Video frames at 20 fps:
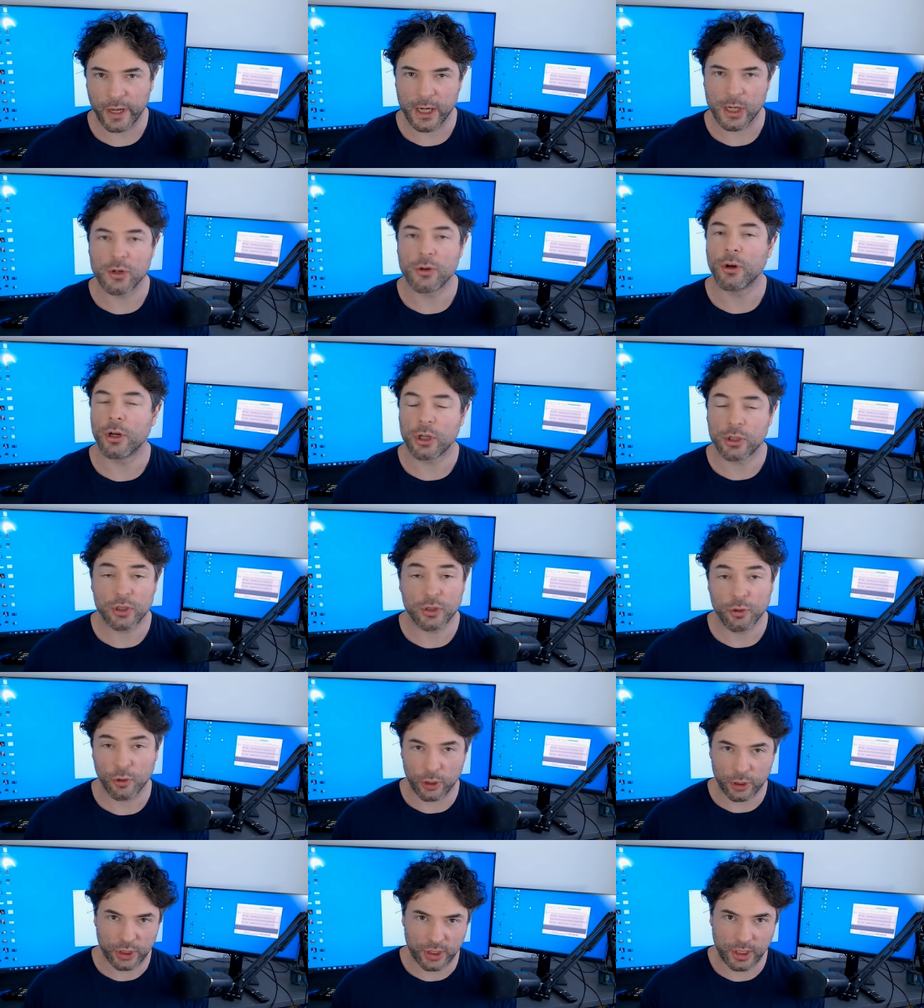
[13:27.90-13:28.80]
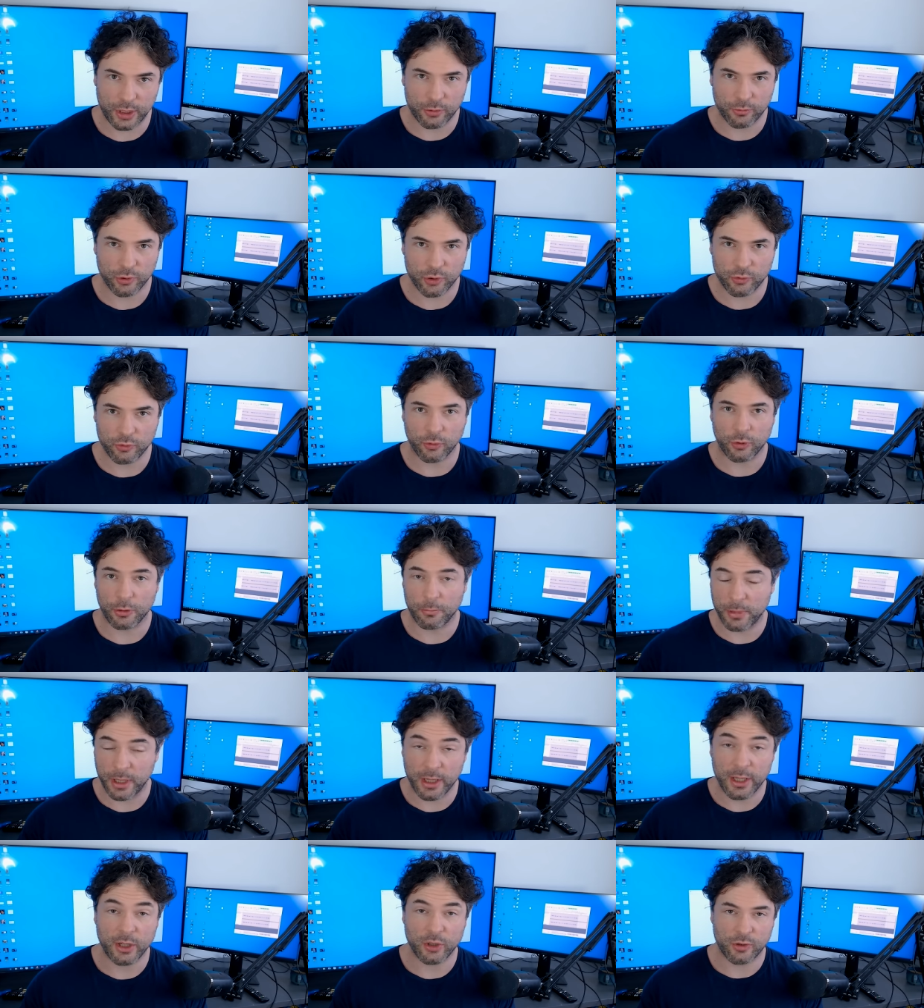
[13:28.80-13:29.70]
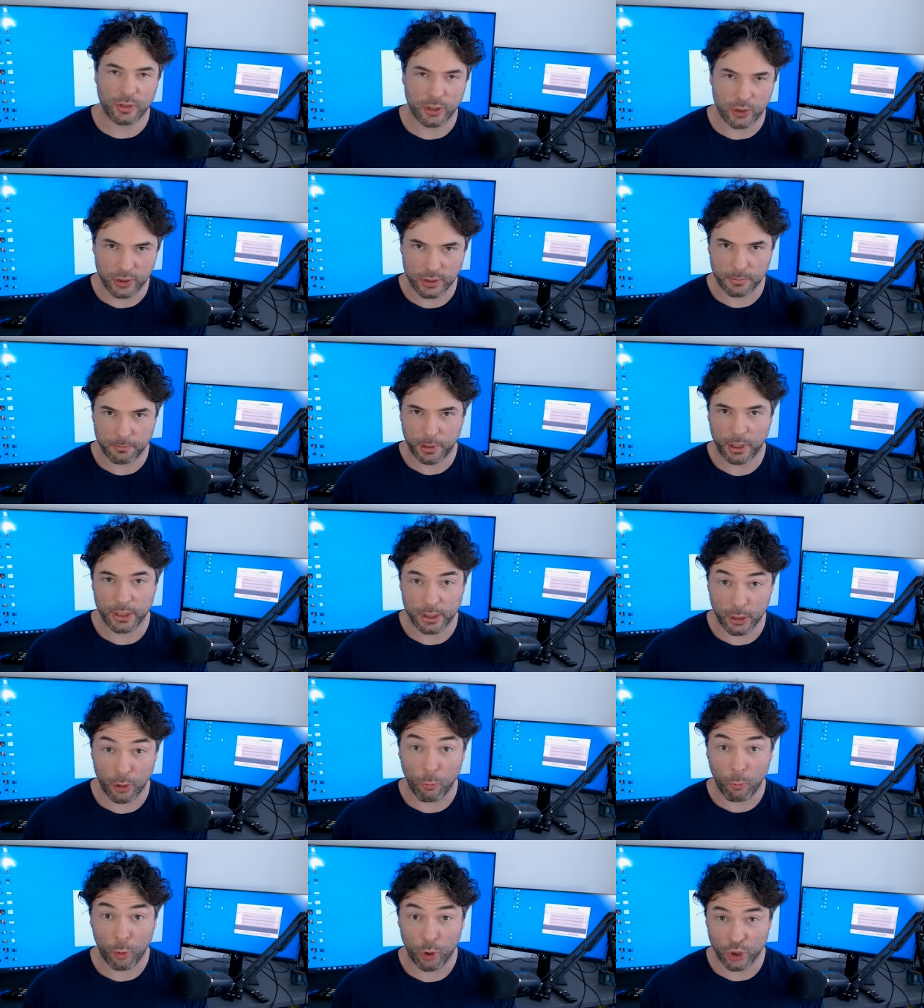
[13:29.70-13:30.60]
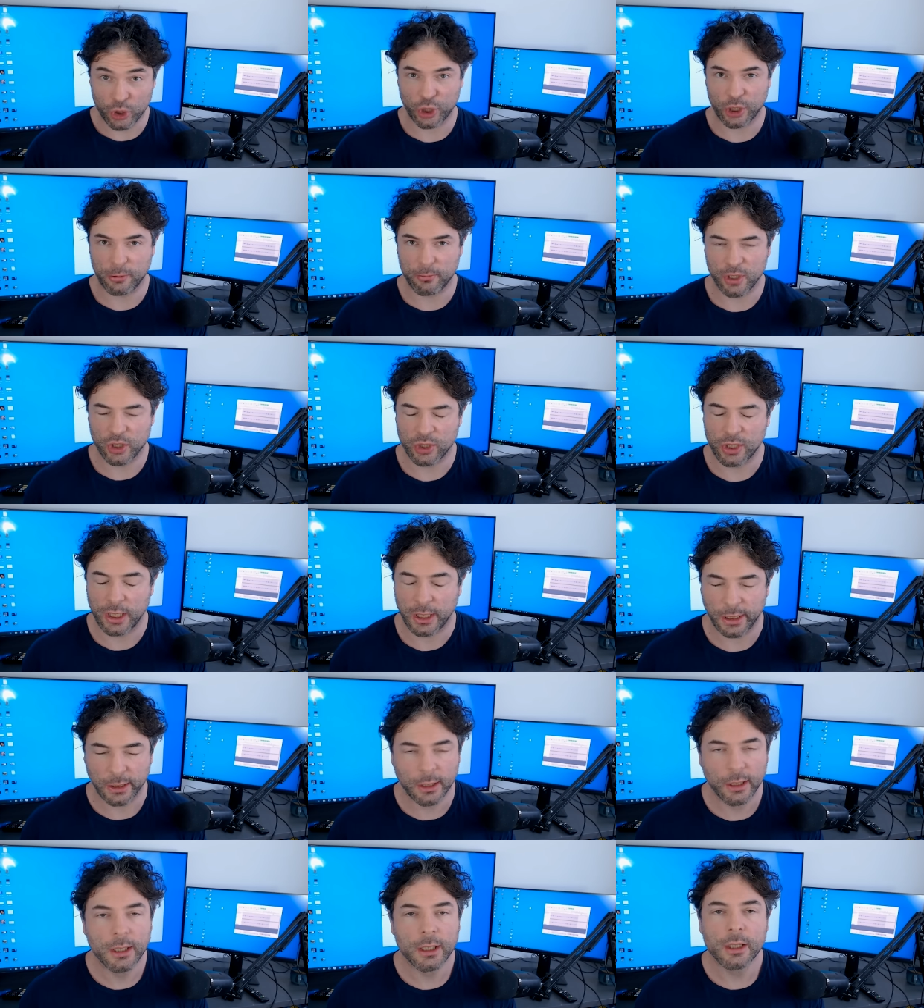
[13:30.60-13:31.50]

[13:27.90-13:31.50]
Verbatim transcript: Not not a single straw, but literally just putting a washing machine